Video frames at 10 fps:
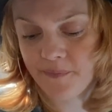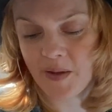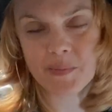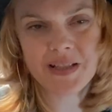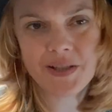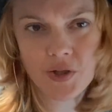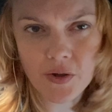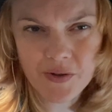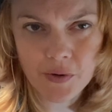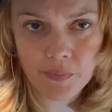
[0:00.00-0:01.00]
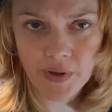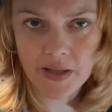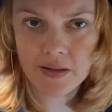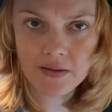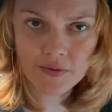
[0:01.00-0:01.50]
I'm seeing chocolate
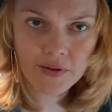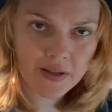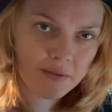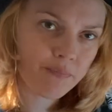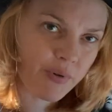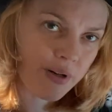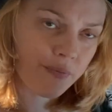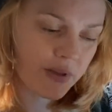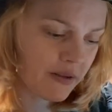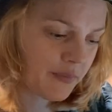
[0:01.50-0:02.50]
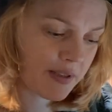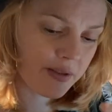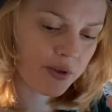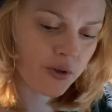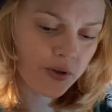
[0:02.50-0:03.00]
bread. You know, like bread with little bits
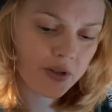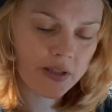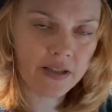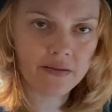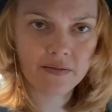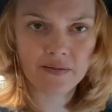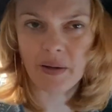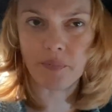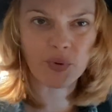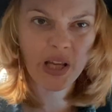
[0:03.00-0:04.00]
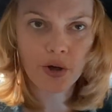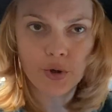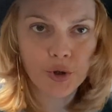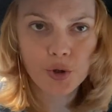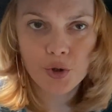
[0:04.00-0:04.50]
of chocolate in. Like
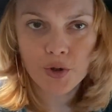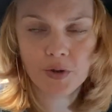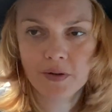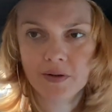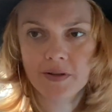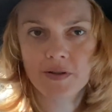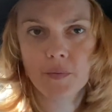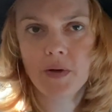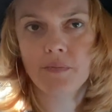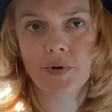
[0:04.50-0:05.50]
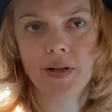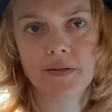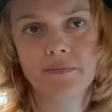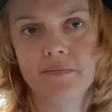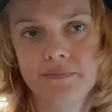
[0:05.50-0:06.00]
brioche. Sweet bread.
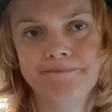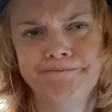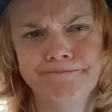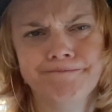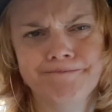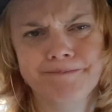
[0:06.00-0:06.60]
Ooh.